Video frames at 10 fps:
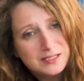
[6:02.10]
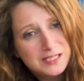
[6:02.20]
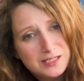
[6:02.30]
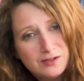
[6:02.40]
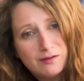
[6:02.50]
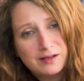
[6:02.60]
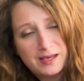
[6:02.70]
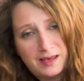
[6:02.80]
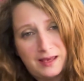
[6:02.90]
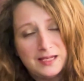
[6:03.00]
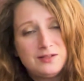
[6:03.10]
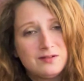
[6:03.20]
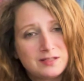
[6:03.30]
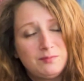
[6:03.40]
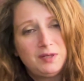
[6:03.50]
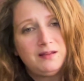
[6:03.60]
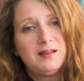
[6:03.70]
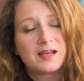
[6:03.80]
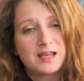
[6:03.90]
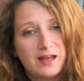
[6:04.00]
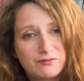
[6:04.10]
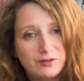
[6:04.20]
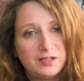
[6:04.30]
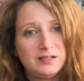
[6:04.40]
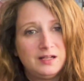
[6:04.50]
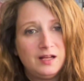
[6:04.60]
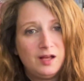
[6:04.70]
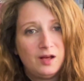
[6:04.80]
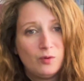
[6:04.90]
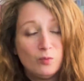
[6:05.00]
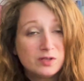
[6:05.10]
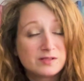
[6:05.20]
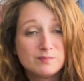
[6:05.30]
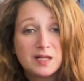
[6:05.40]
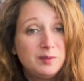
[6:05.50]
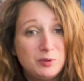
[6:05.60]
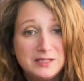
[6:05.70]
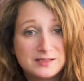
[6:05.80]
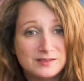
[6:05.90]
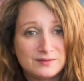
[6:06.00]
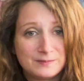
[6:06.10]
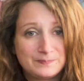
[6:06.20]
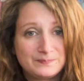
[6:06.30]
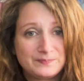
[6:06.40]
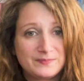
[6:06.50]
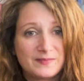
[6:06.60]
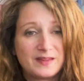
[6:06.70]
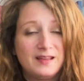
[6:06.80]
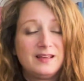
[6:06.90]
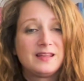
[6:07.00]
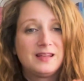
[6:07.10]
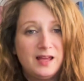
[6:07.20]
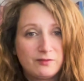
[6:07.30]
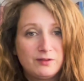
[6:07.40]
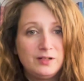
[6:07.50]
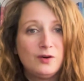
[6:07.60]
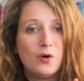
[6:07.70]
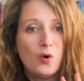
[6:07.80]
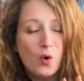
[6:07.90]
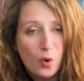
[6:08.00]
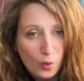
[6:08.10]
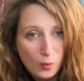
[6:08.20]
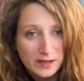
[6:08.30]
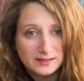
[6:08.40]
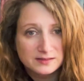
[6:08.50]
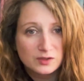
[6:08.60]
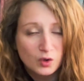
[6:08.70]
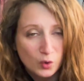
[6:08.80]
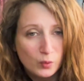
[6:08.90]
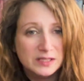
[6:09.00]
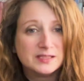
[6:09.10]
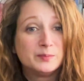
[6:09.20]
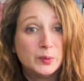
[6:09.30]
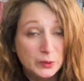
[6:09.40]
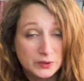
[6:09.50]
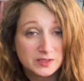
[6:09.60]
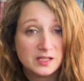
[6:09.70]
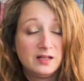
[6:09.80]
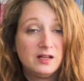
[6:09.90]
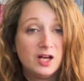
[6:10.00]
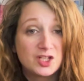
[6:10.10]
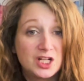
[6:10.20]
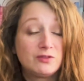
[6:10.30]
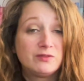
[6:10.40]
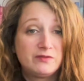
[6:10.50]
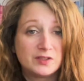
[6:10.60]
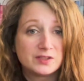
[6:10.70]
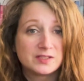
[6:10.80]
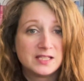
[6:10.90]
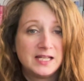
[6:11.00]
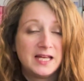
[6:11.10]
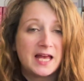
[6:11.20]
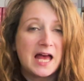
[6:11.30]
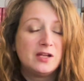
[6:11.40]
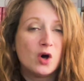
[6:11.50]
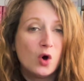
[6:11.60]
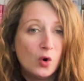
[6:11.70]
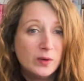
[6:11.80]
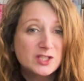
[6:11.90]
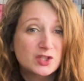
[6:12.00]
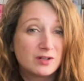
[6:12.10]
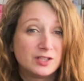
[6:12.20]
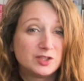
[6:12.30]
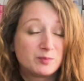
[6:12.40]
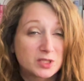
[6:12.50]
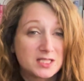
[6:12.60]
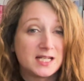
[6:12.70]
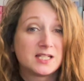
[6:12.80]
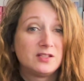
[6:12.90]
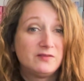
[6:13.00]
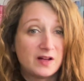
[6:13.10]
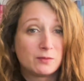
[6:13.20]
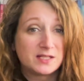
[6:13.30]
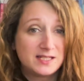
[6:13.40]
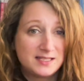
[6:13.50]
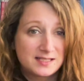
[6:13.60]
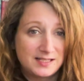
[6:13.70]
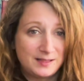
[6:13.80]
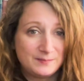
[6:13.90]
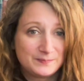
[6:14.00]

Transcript: did not care. It doesn't mean that Catherine was manipulative. Catherine always, always put her children first and always tried to protect the Valois dynasty.